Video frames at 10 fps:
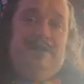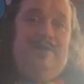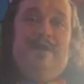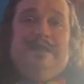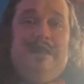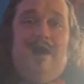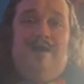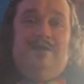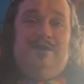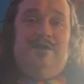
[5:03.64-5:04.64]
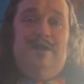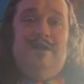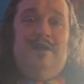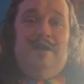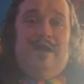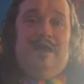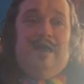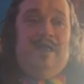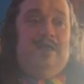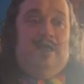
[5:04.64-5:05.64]
or a doctor,
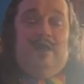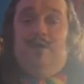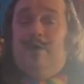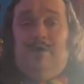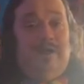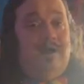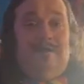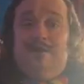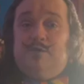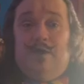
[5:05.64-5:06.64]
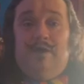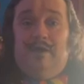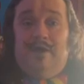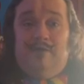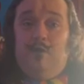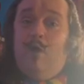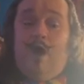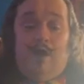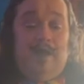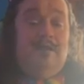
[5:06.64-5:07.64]
you only got this one life.
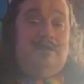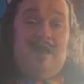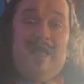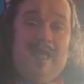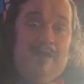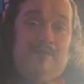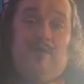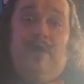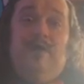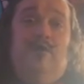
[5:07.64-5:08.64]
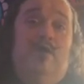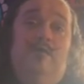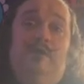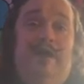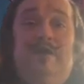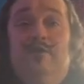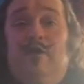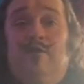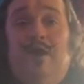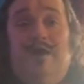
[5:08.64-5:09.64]
Walk into every room like you're
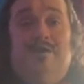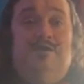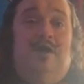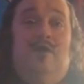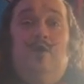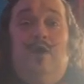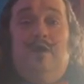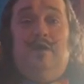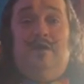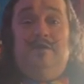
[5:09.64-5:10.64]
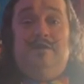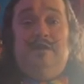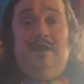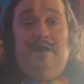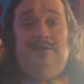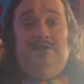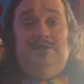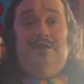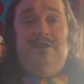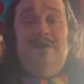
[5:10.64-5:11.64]
a rock star walking on stage.
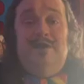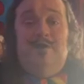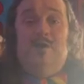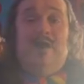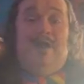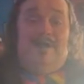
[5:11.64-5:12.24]
When I